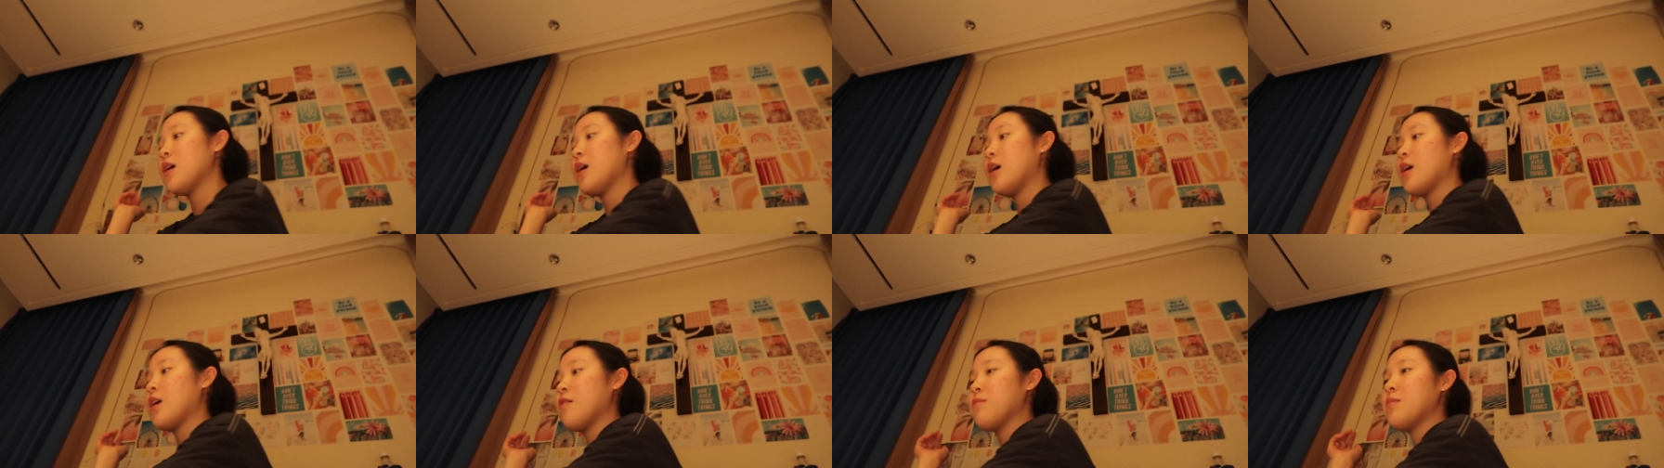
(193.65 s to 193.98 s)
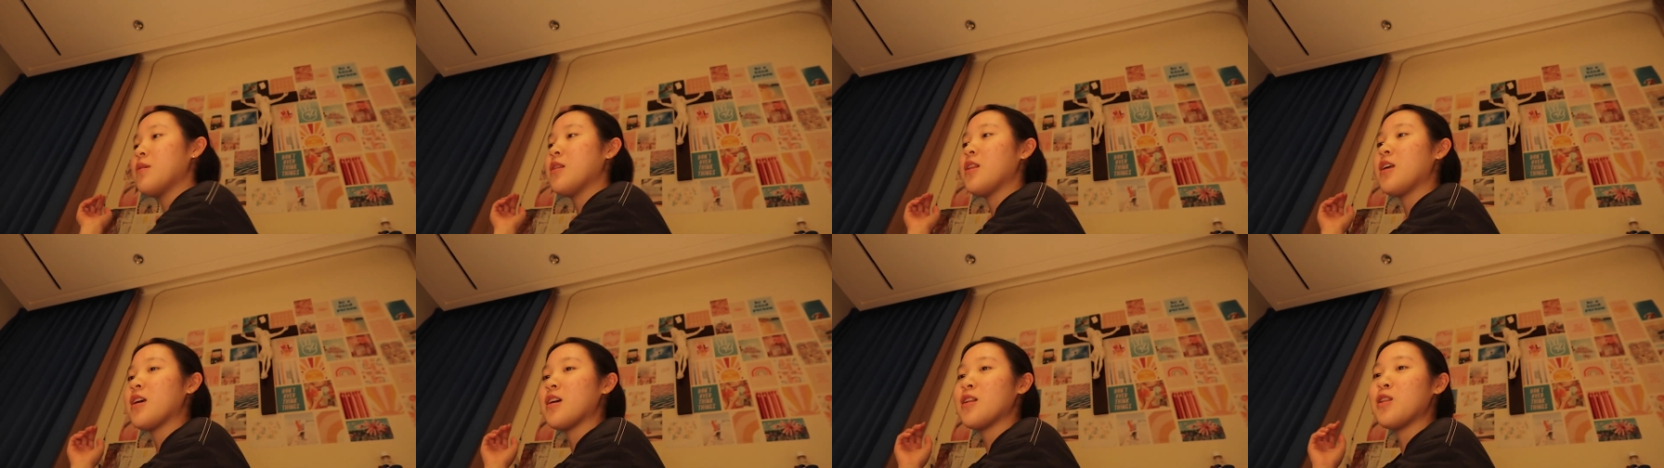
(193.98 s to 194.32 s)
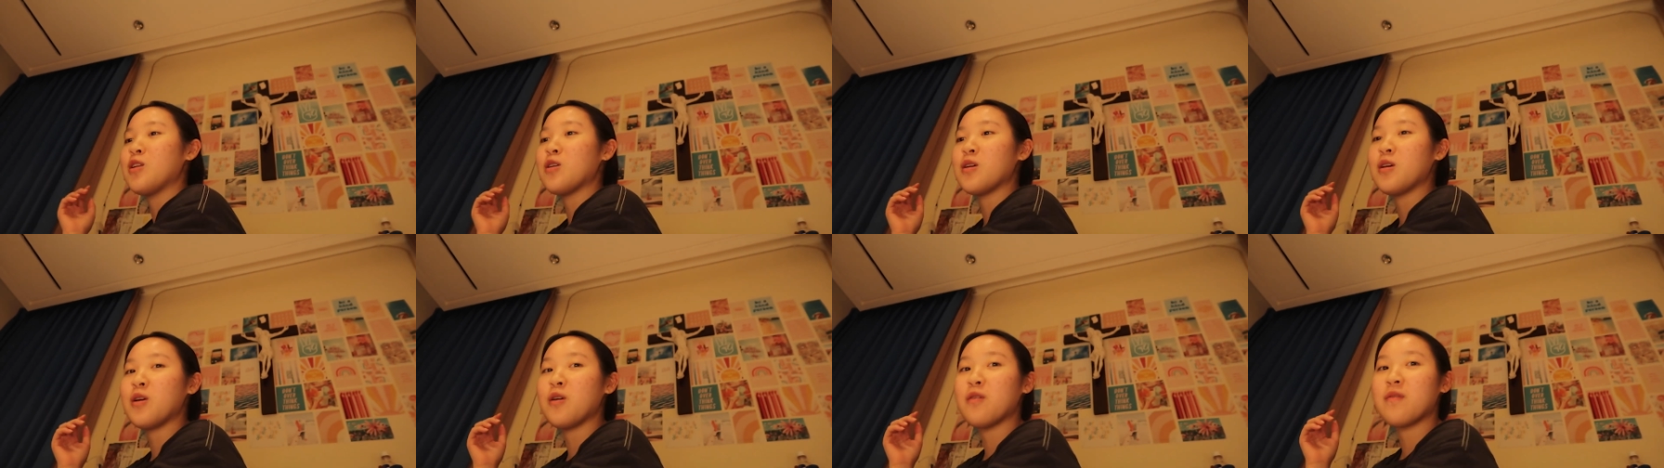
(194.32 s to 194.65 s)
and I've been like
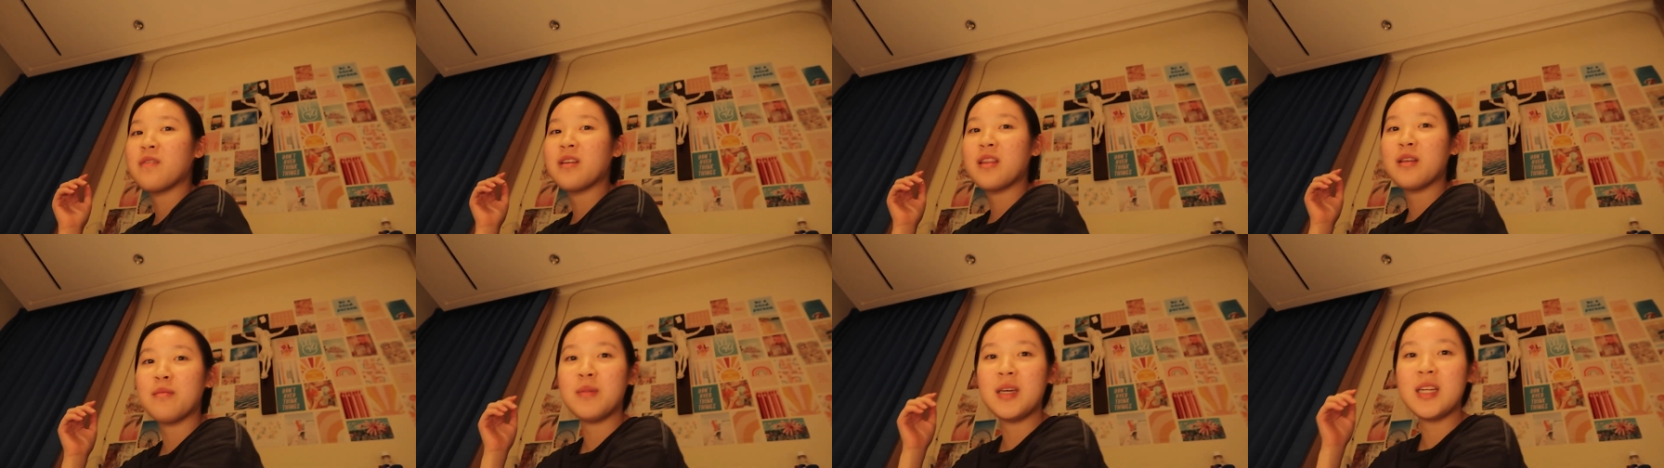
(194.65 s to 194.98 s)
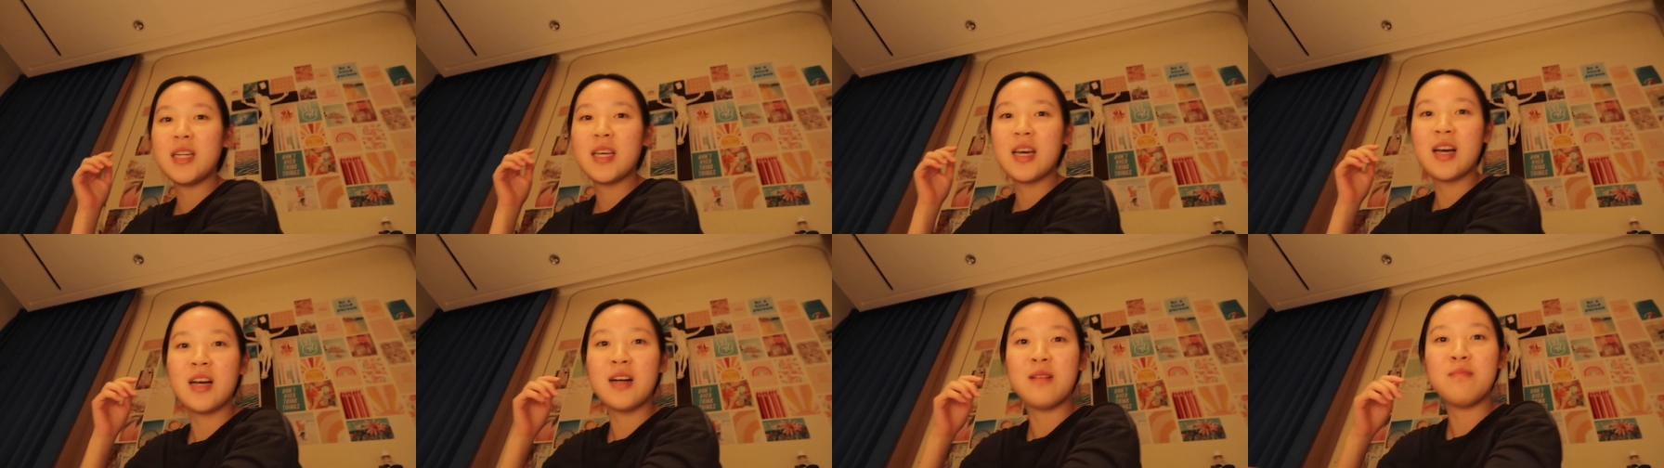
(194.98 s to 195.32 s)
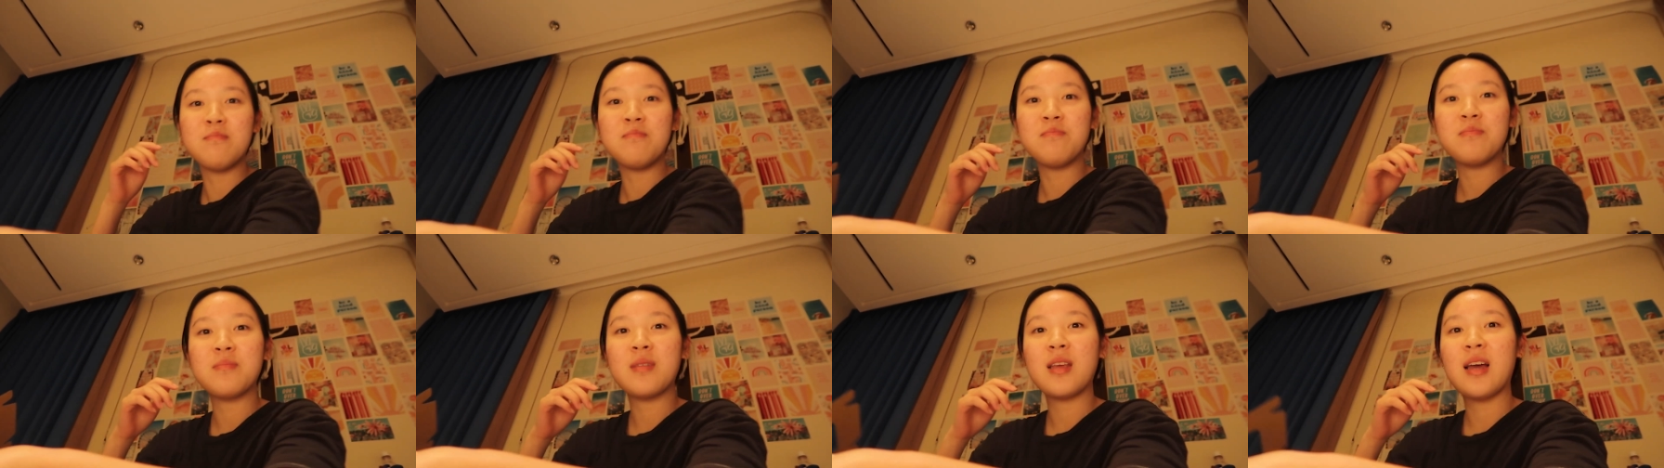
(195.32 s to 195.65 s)
looking over the media